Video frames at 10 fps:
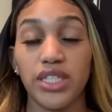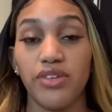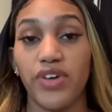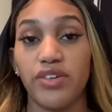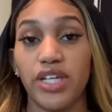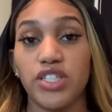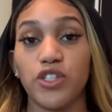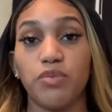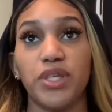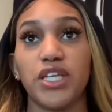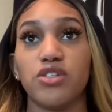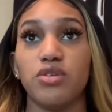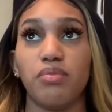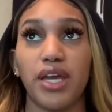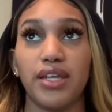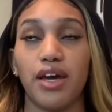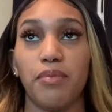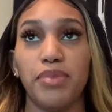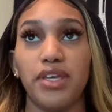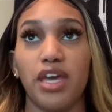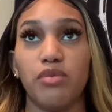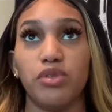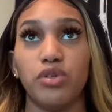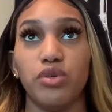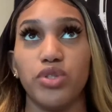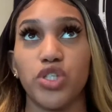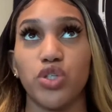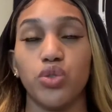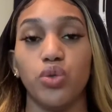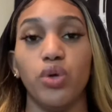foundation because you might not be able to